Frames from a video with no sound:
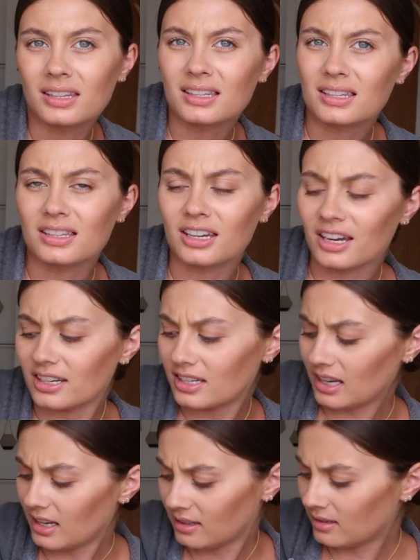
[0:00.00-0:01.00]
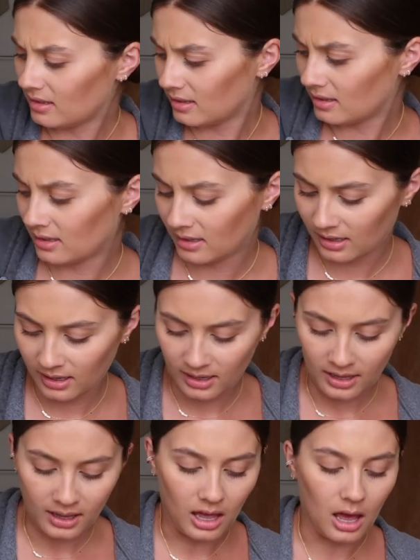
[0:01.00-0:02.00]
This is dirty.
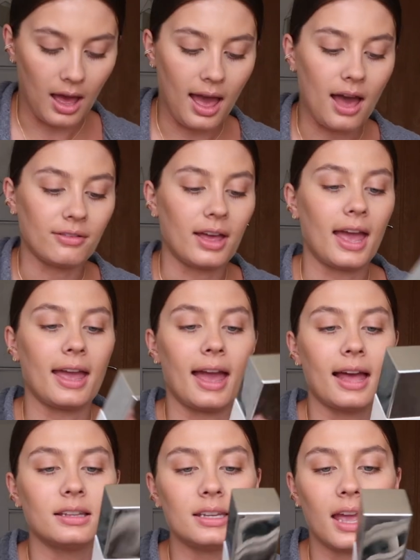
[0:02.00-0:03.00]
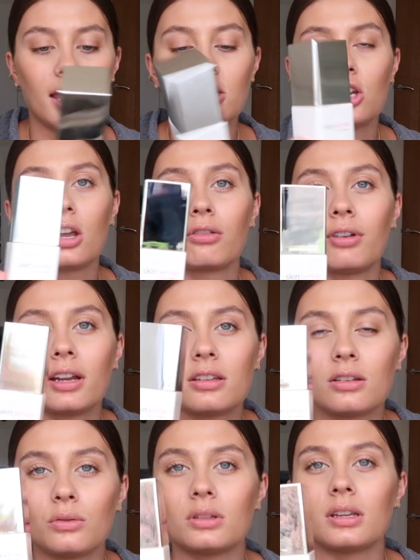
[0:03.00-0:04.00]
I have a anti-aging
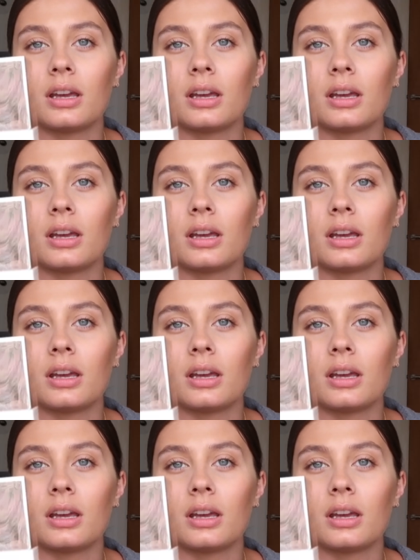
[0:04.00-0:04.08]
retinol